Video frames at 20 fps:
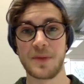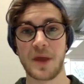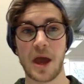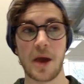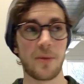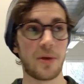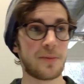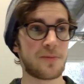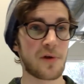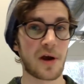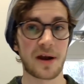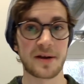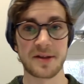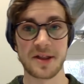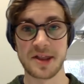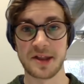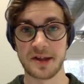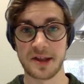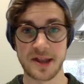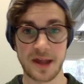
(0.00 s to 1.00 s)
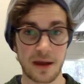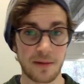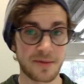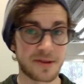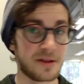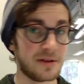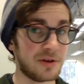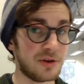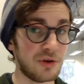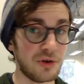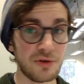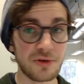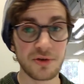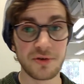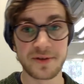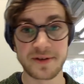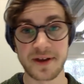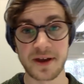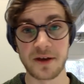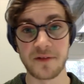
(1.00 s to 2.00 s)
How many practice exams did you do
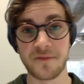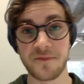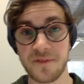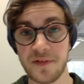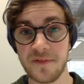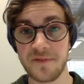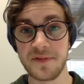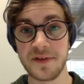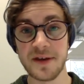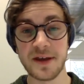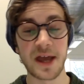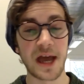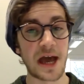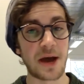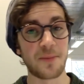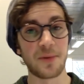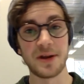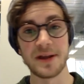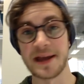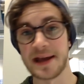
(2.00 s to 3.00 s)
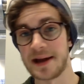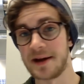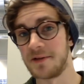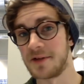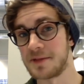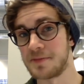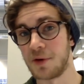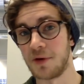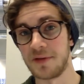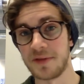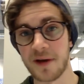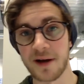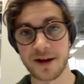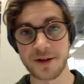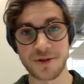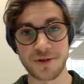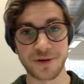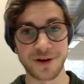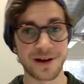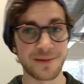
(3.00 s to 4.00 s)
to get a 50? How many hours per
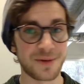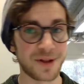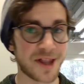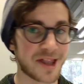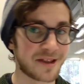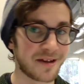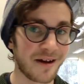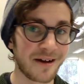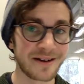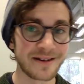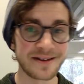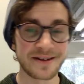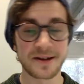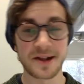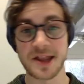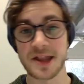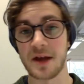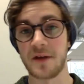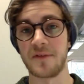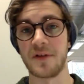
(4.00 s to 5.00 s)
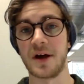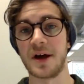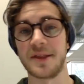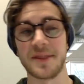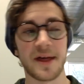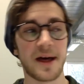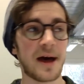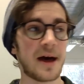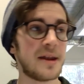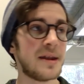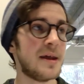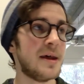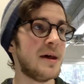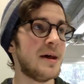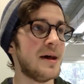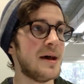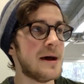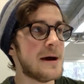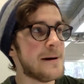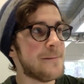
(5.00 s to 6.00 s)
night should I be studying? Stuff like that.
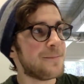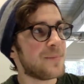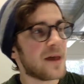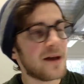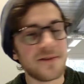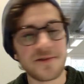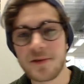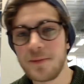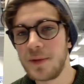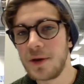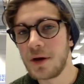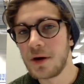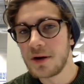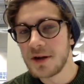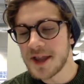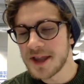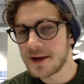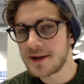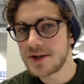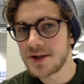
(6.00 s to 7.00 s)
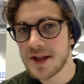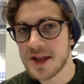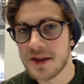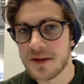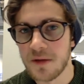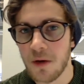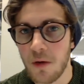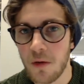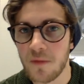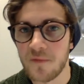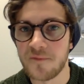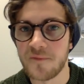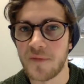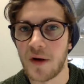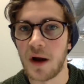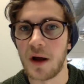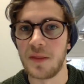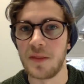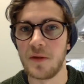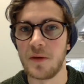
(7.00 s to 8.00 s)
And to be honest, I just don't
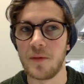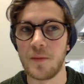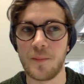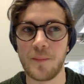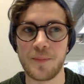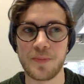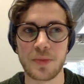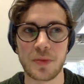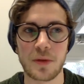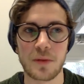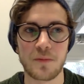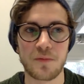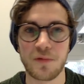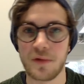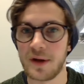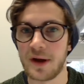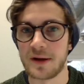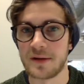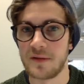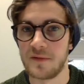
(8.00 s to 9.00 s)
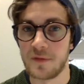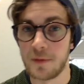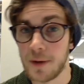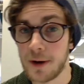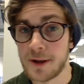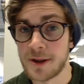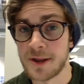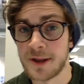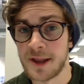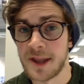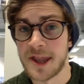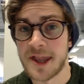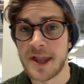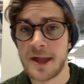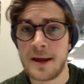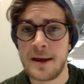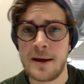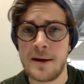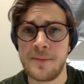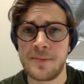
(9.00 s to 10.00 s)
find them productive questions.
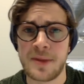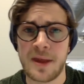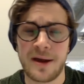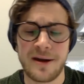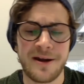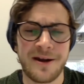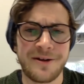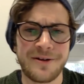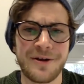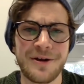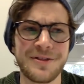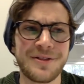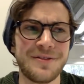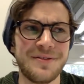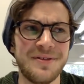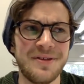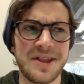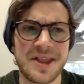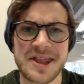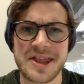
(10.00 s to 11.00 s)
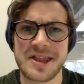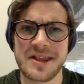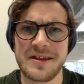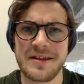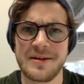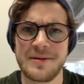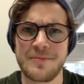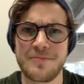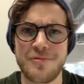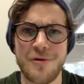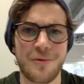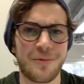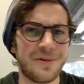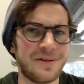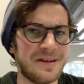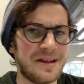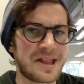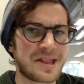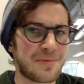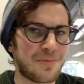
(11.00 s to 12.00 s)
And I know that this
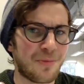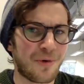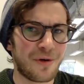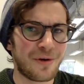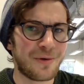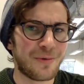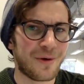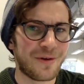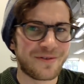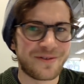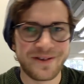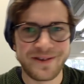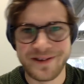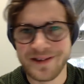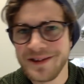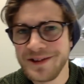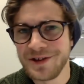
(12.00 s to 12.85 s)
probably isn't what you want to hear.